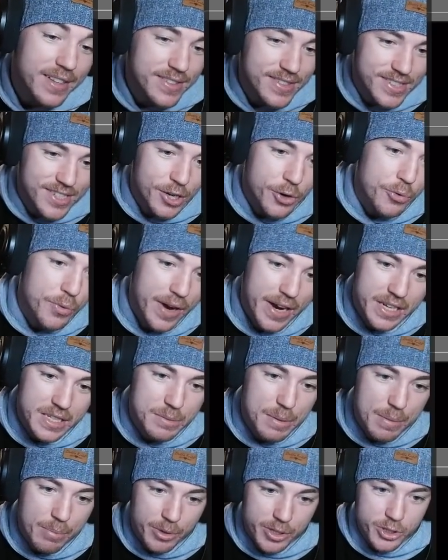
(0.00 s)
It's still rigged.
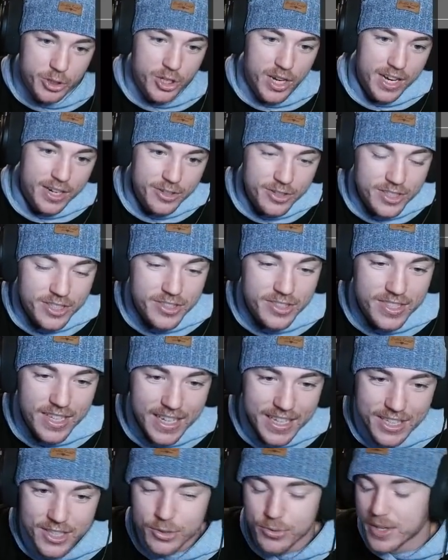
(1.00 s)
People in chat are still
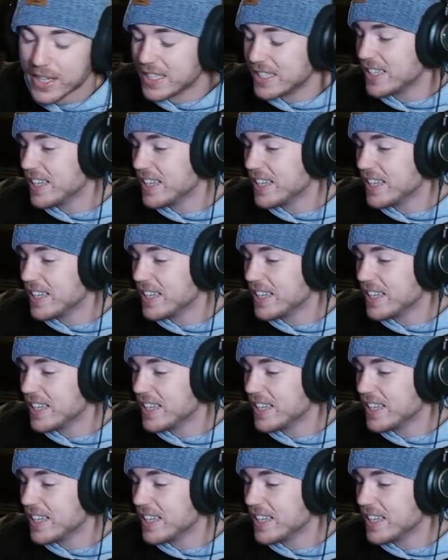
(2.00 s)
saying it's rigged.